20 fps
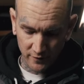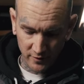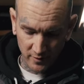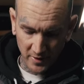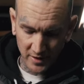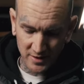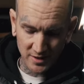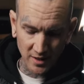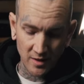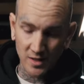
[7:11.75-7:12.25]
I'm
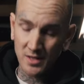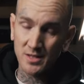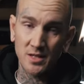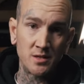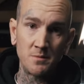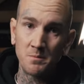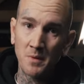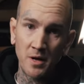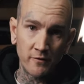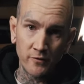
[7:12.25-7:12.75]
not saying this
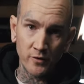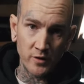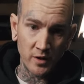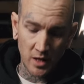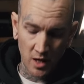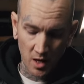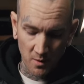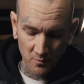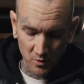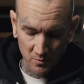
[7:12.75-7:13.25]
isn't made for the
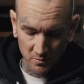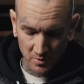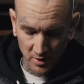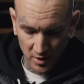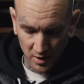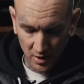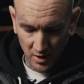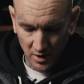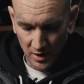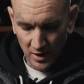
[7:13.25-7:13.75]
camera,
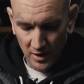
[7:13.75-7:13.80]
but